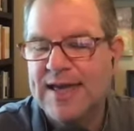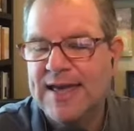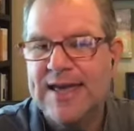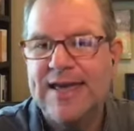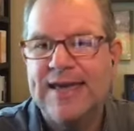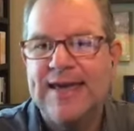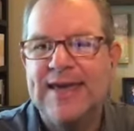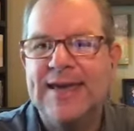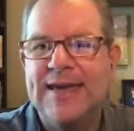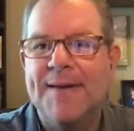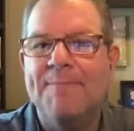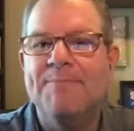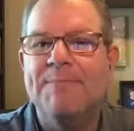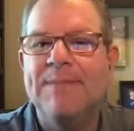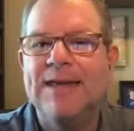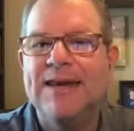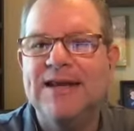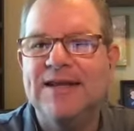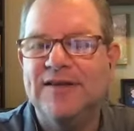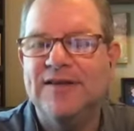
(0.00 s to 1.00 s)
he
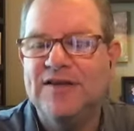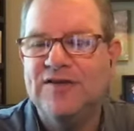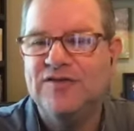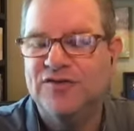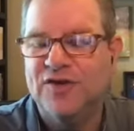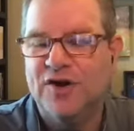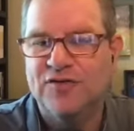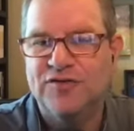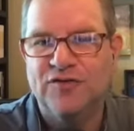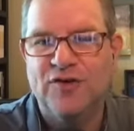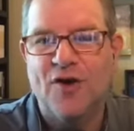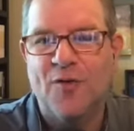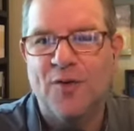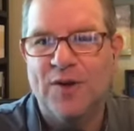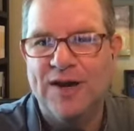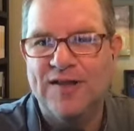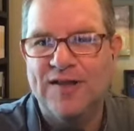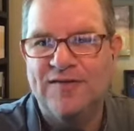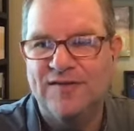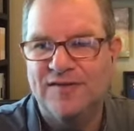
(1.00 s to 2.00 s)
immediately starts
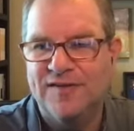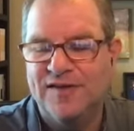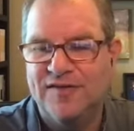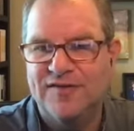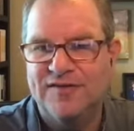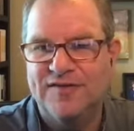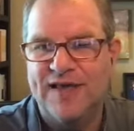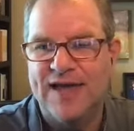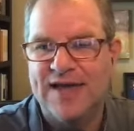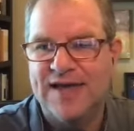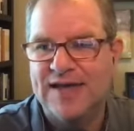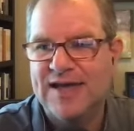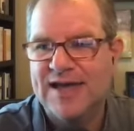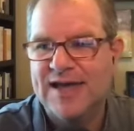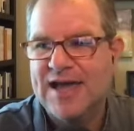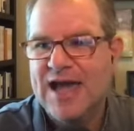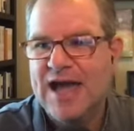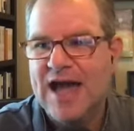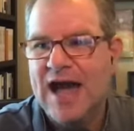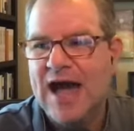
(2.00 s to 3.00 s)
going into this like
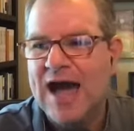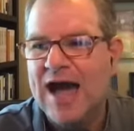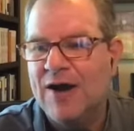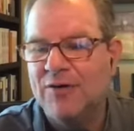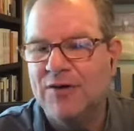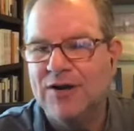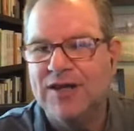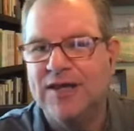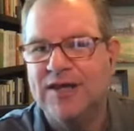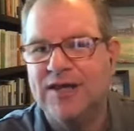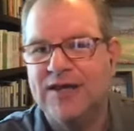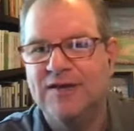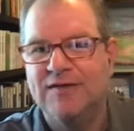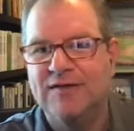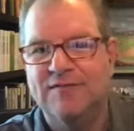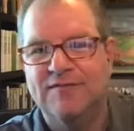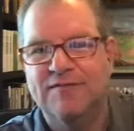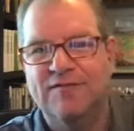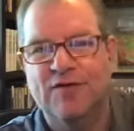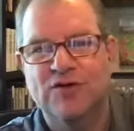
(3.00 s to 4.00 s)
Audi
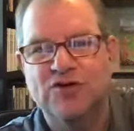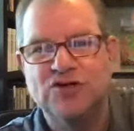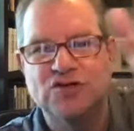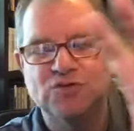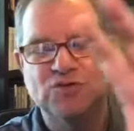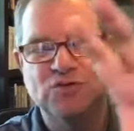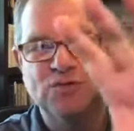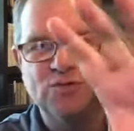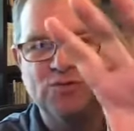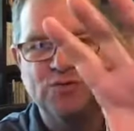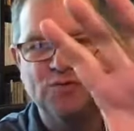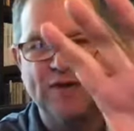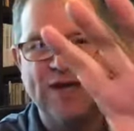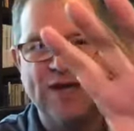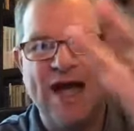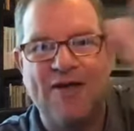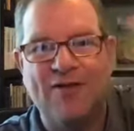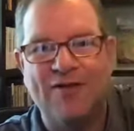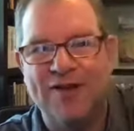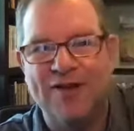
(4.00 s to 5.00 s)
virtual
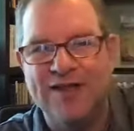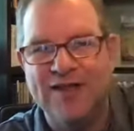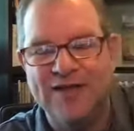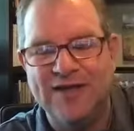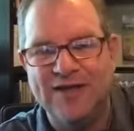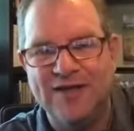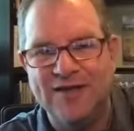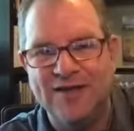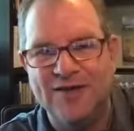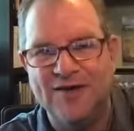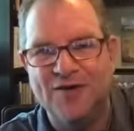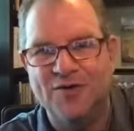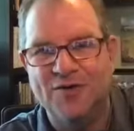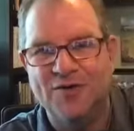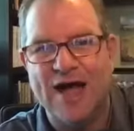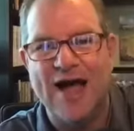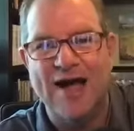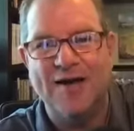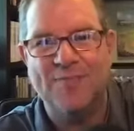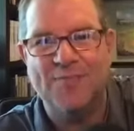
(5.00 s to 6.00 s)
reality, you know,
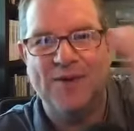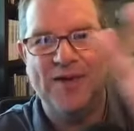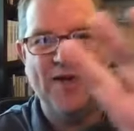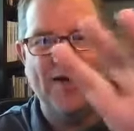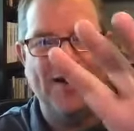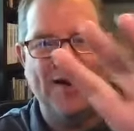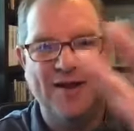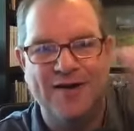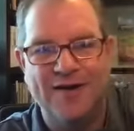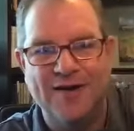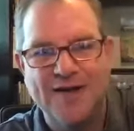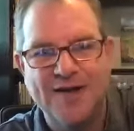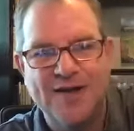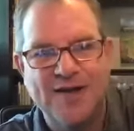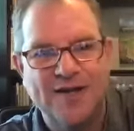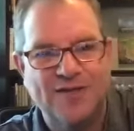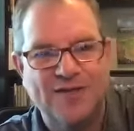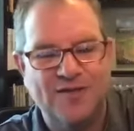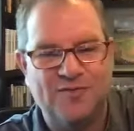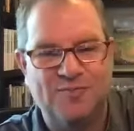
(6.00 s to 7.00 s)
cockpit and
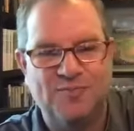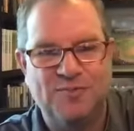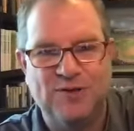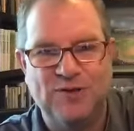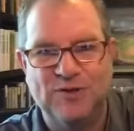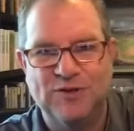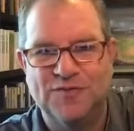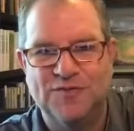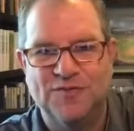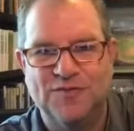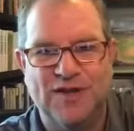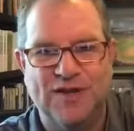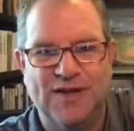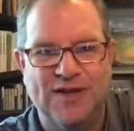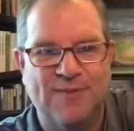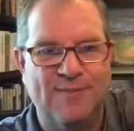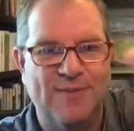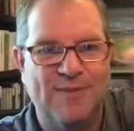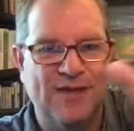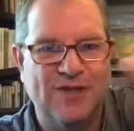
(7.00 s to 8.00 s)
this beautiful
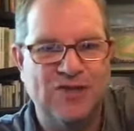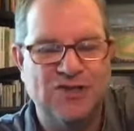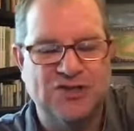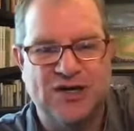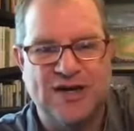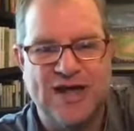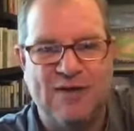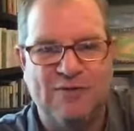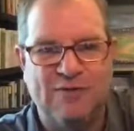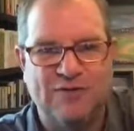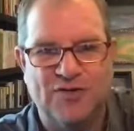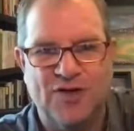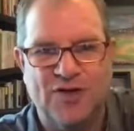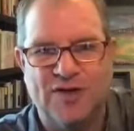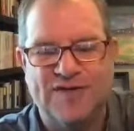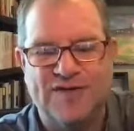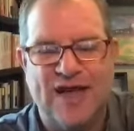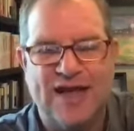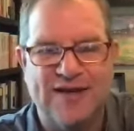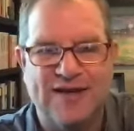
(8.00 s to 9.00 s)
image and how it's all
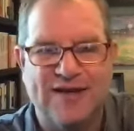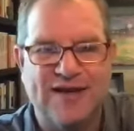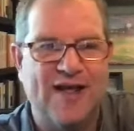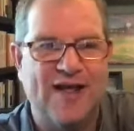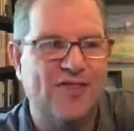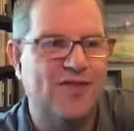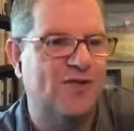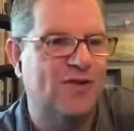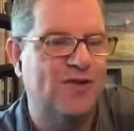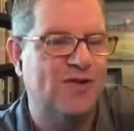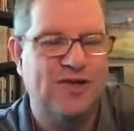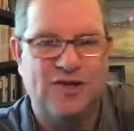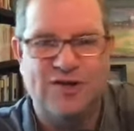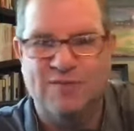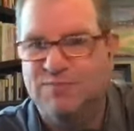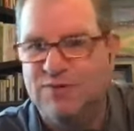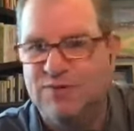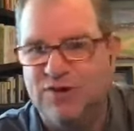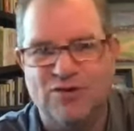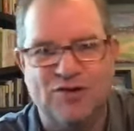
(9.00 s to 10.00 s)
tied together and the computer